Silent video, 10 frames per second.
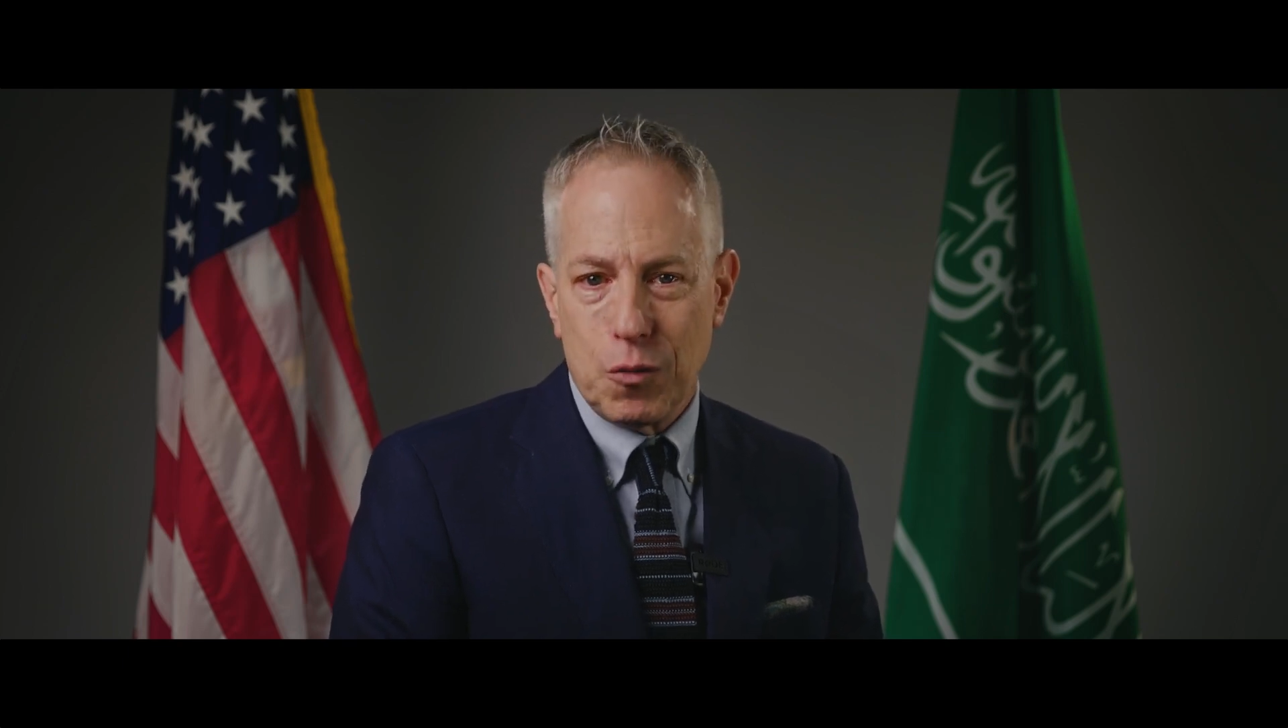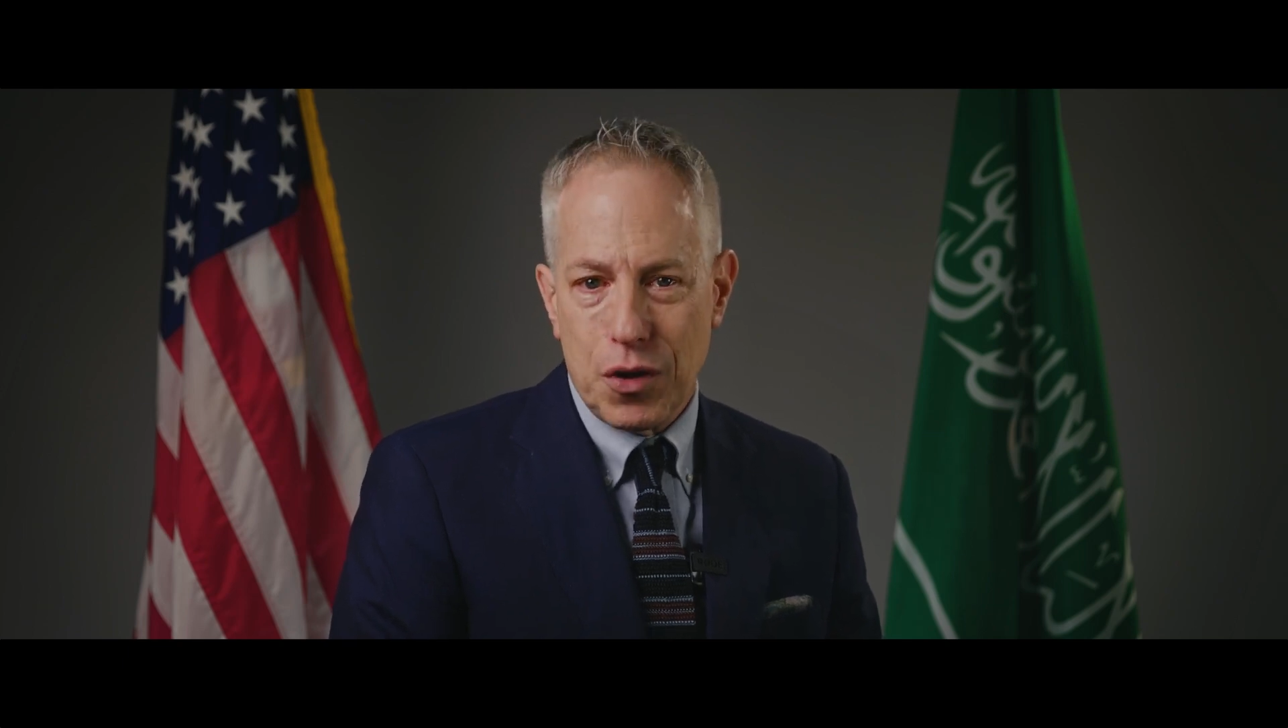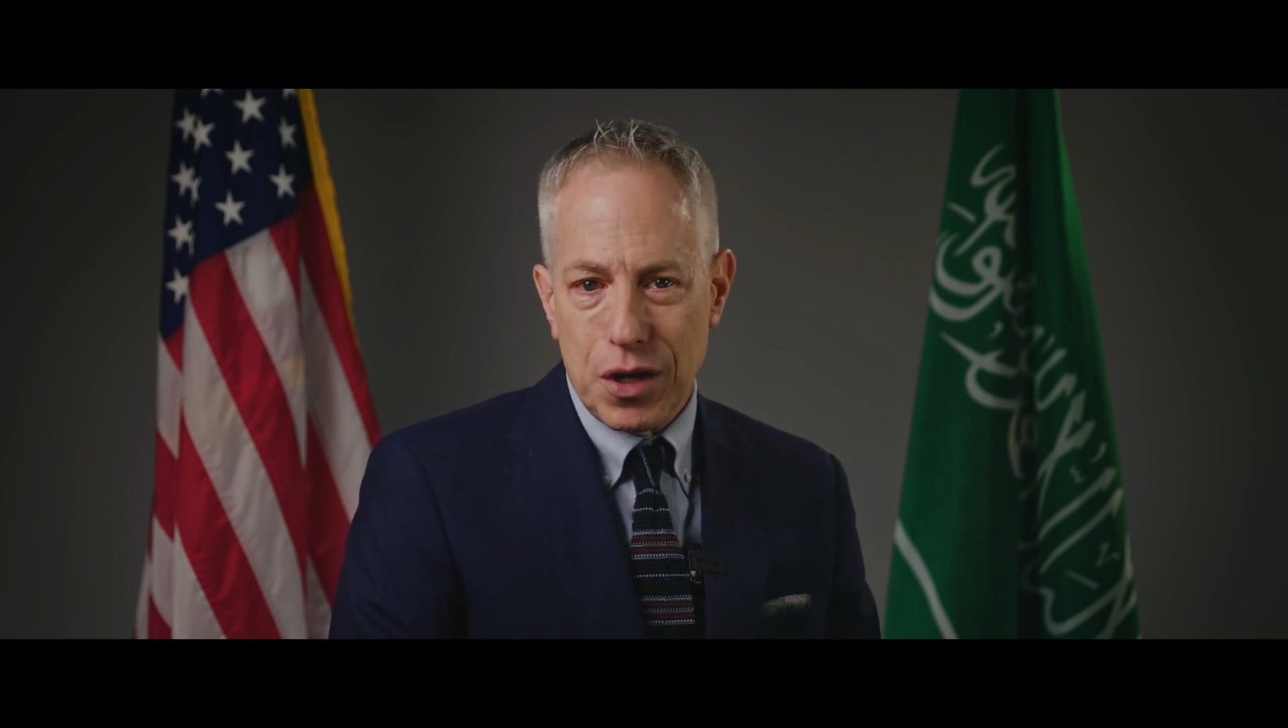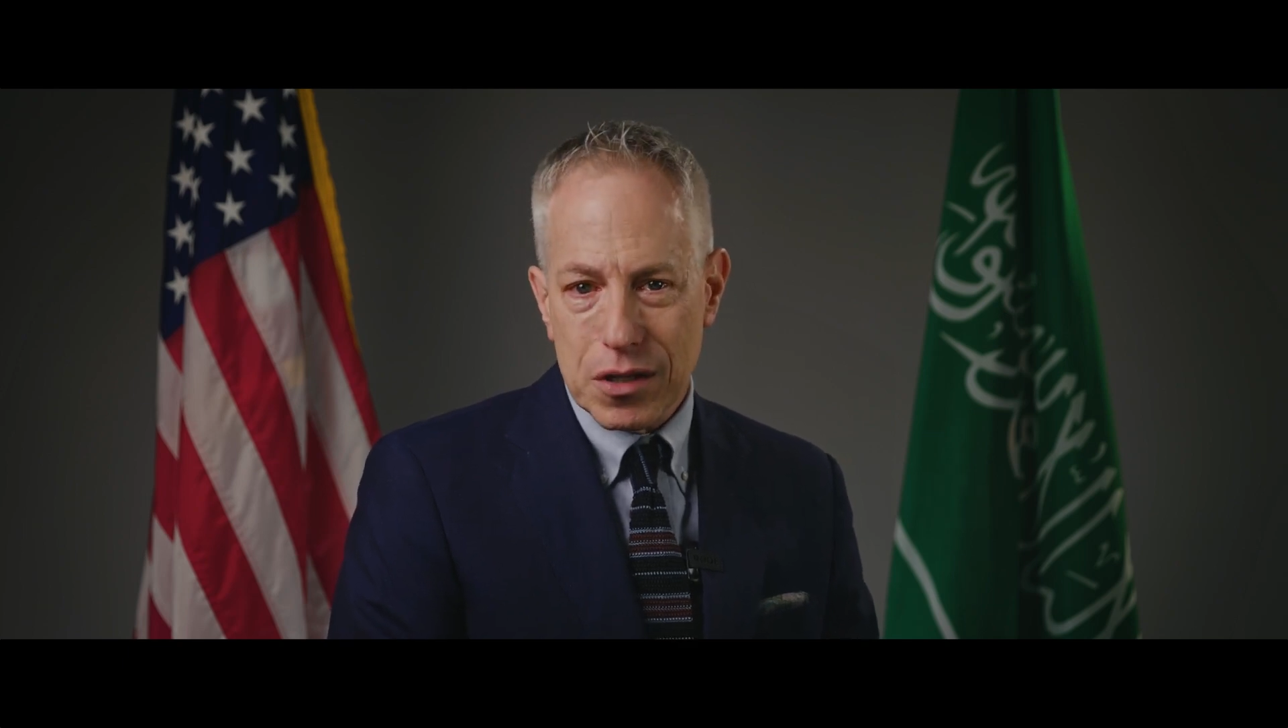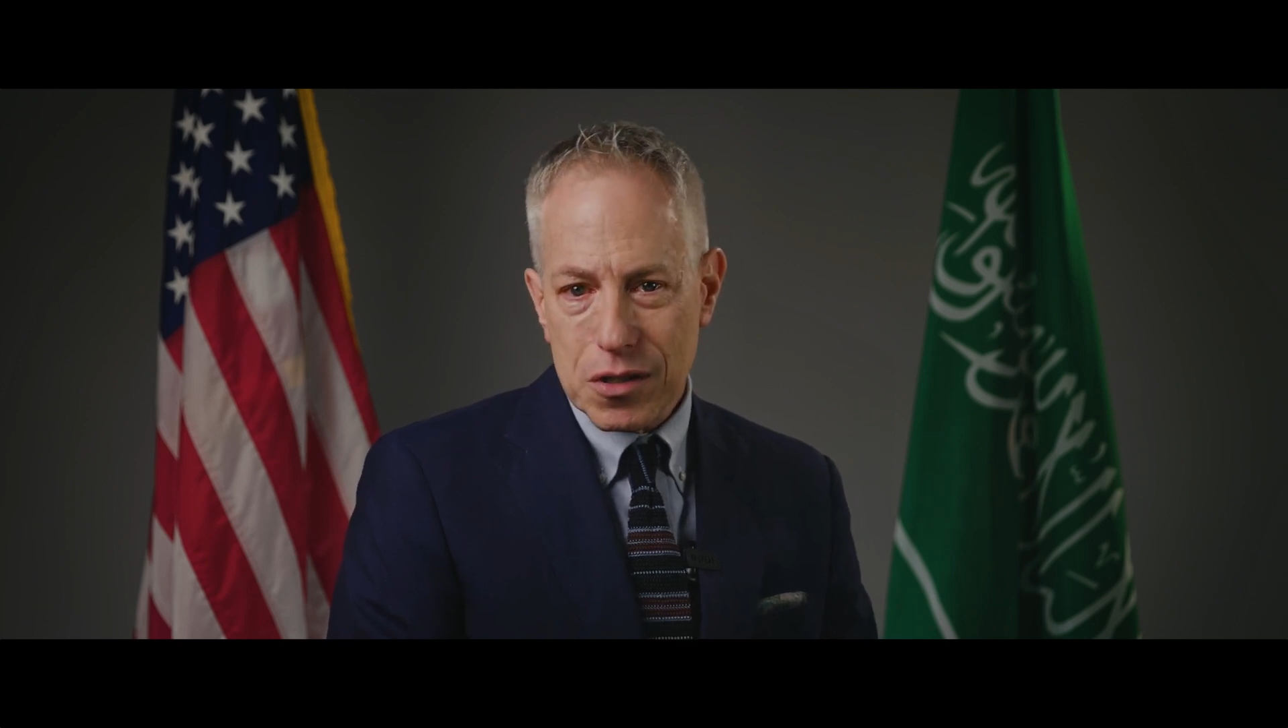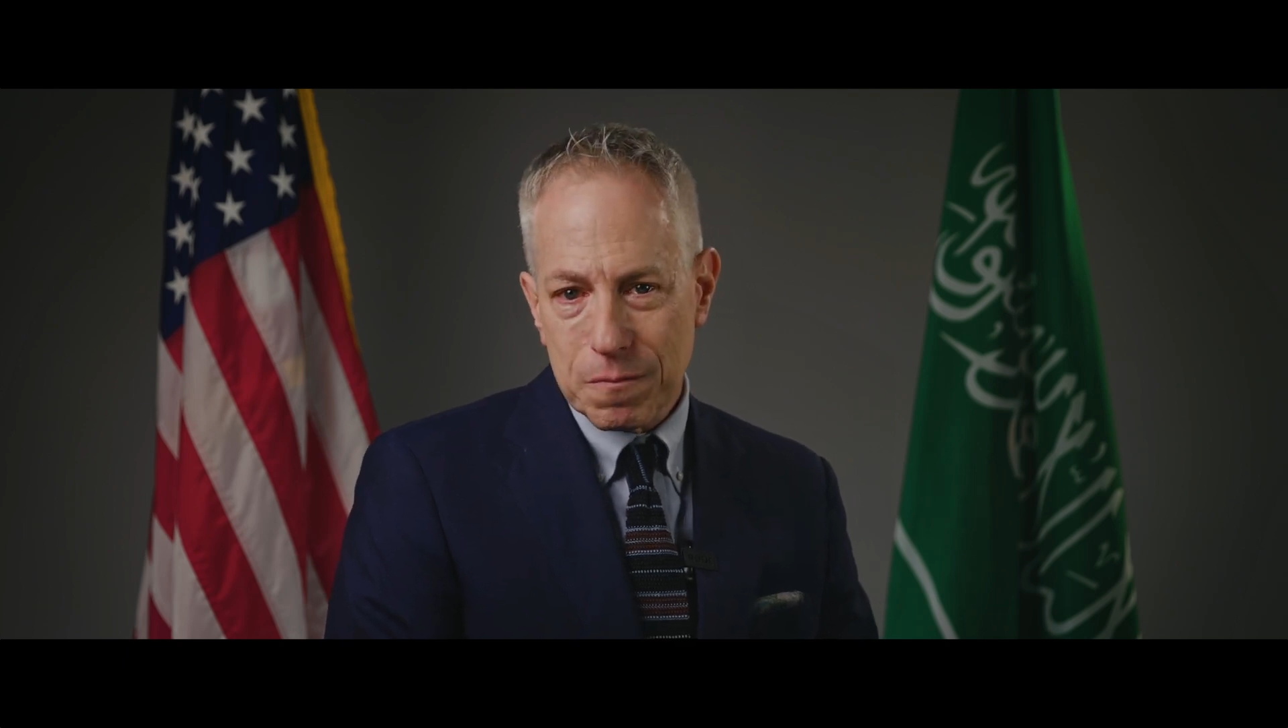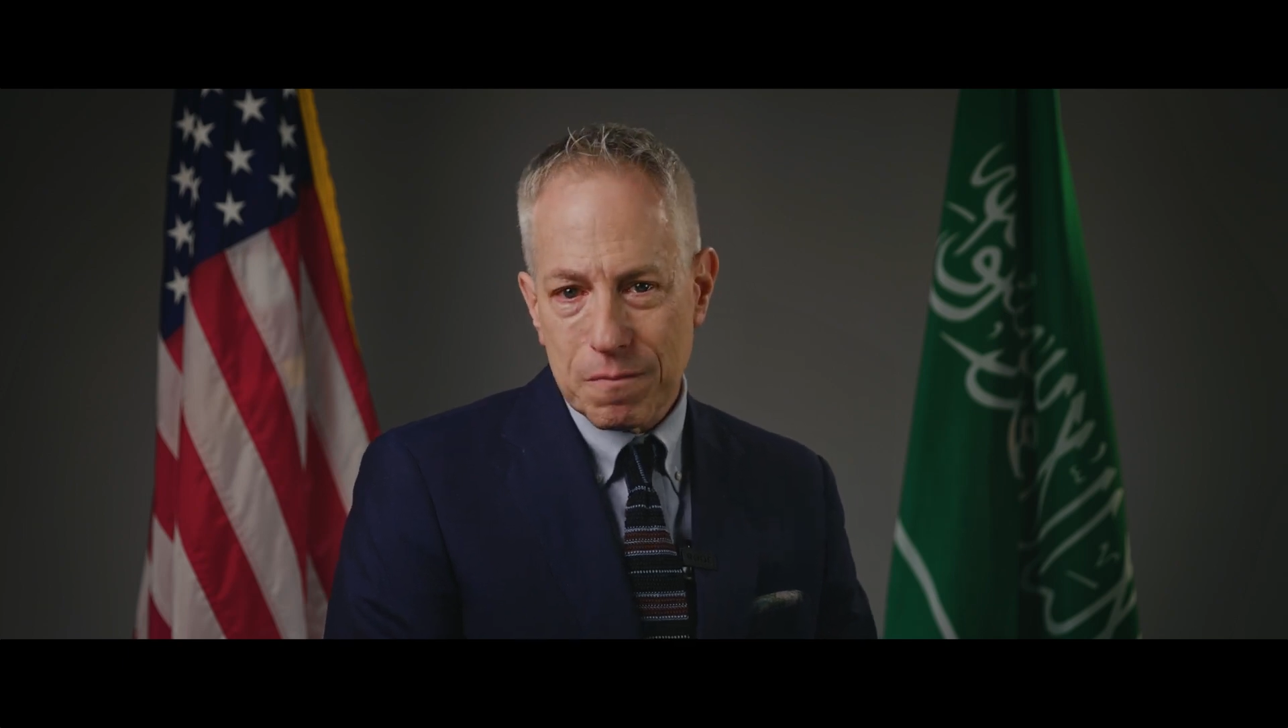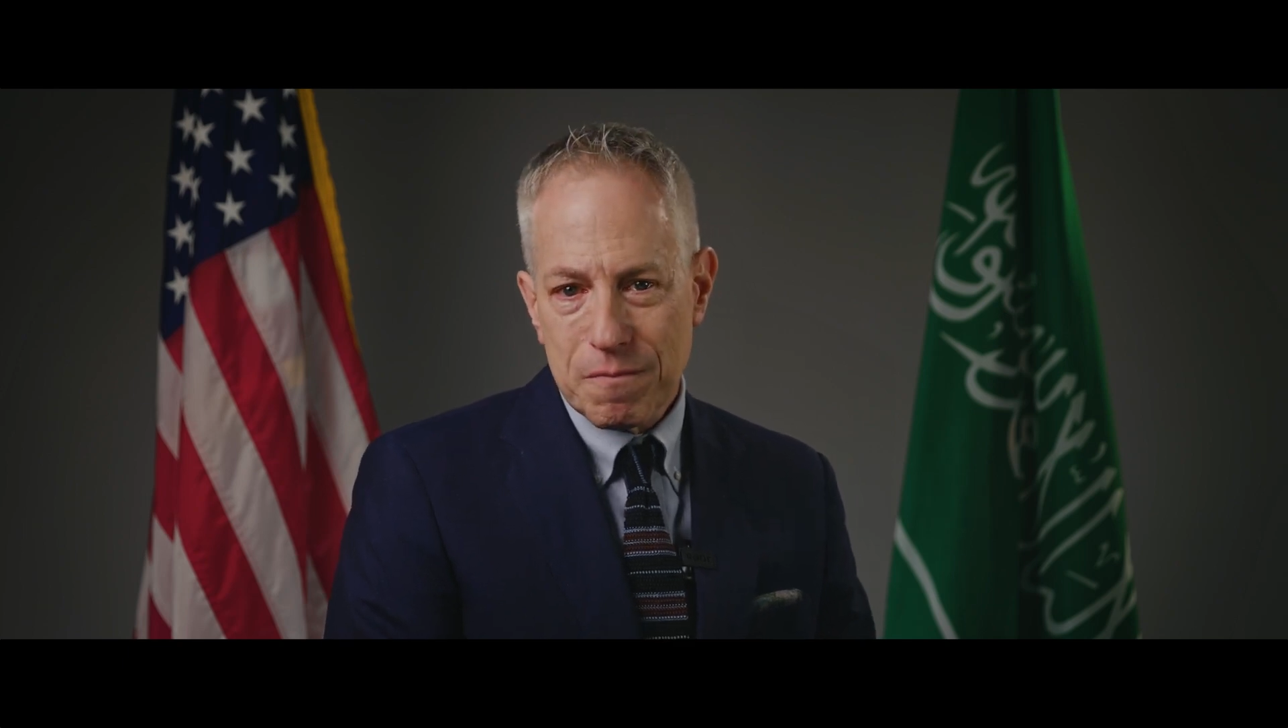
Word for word: with this.